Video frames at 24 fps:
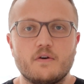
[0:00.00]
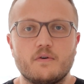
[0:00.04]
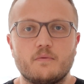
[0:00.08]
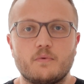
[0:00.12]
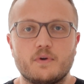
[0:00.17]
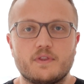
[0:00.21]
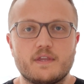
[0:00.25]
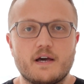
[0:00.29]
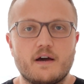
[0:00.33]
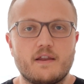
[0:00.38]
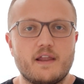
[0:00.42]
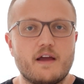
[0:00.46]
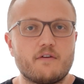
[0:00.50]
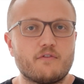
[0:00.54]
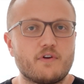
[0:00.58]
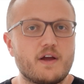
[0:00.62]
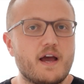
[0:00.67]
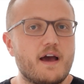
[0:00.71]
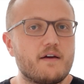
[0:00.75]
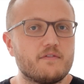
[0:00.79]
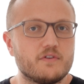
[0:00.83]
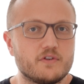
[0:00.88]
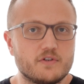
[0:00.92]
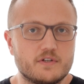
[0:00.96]
without ever
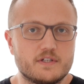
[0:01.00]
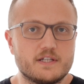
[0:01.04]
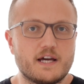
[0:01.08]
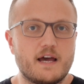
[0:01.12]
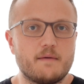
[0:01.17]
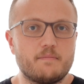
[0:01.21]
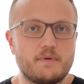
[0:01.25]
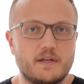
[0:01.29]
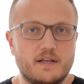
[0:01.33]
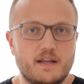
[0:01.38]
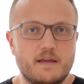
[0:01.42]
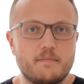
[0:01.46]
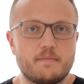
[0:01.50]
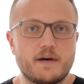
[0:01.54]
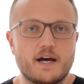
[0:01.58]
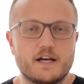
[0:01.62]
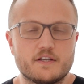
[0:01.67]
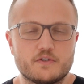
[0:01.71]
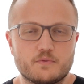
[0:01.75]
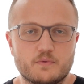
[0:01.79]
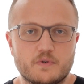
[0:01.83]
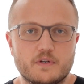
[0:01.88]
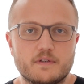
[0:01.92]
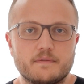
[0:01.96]
having to type in a
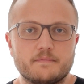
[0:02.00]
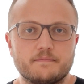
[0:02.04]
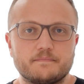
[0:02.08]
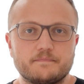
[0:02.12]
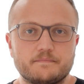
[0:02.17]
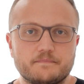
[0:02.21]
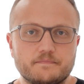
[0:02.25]
password.